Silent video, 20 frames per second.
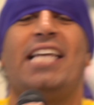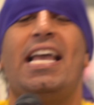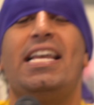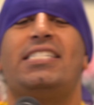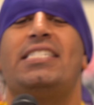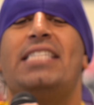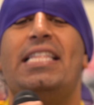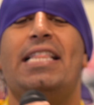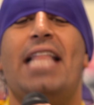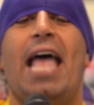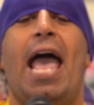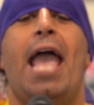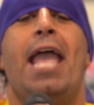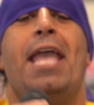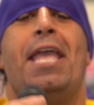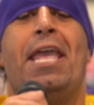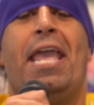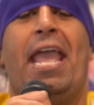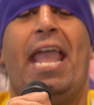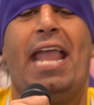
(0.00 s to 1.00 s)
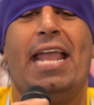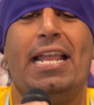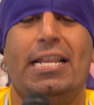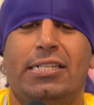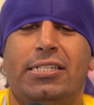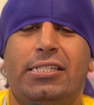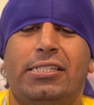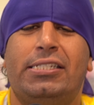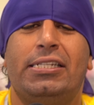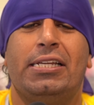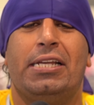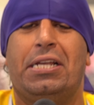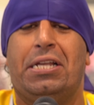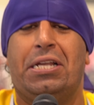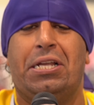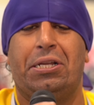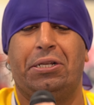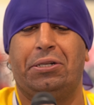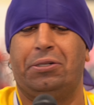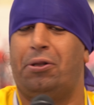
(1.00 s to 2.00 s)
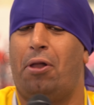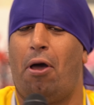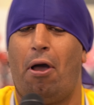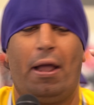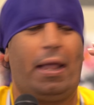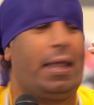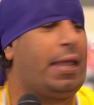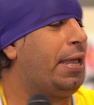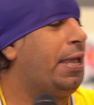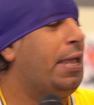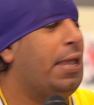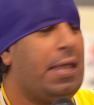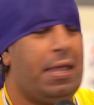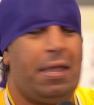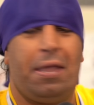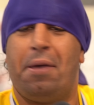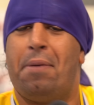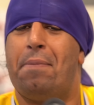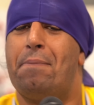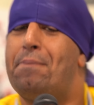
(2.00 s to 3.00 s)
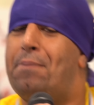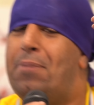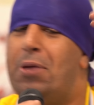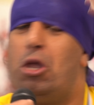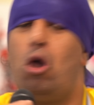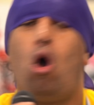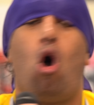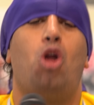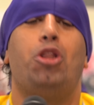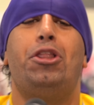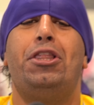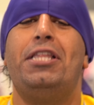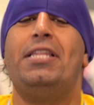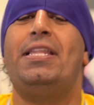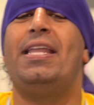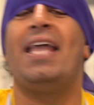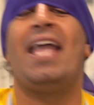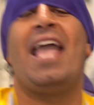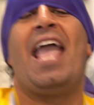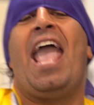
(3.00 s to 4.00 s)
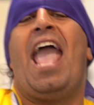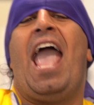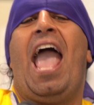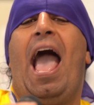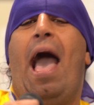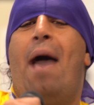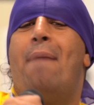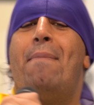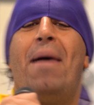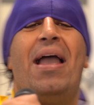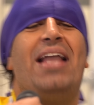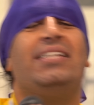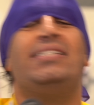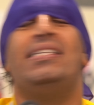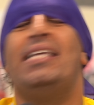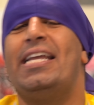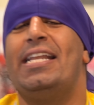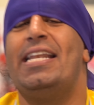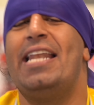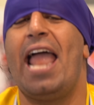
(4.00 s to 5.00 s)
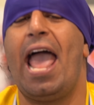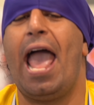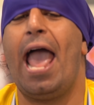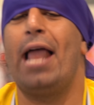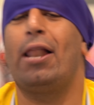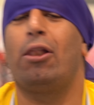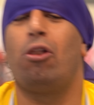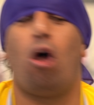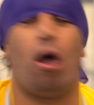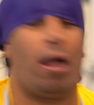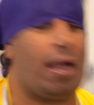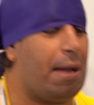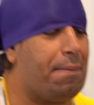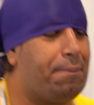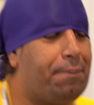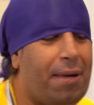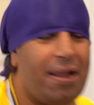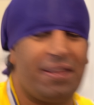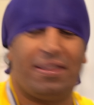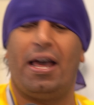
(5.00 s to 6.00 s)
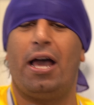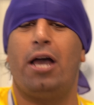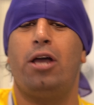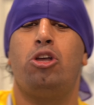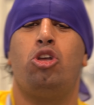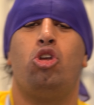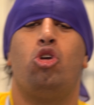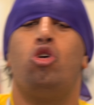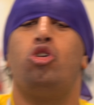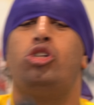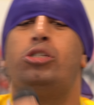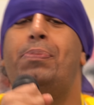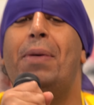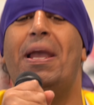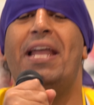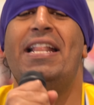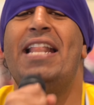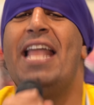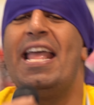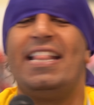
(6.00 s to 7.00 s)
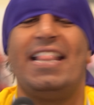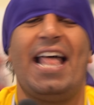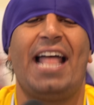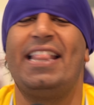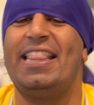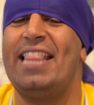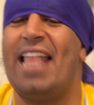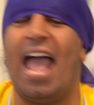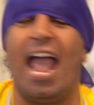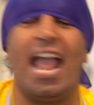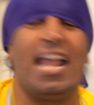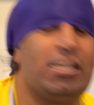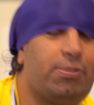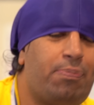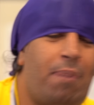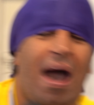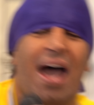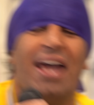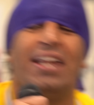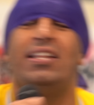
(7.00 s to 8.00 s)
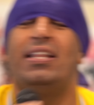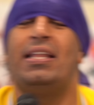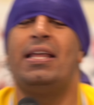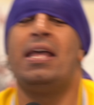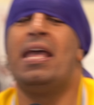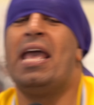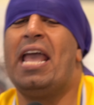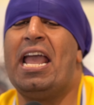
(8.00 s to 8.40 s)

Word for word: guest and that is like beyond amazing in that. Like a brother who's been there, done that. He's partied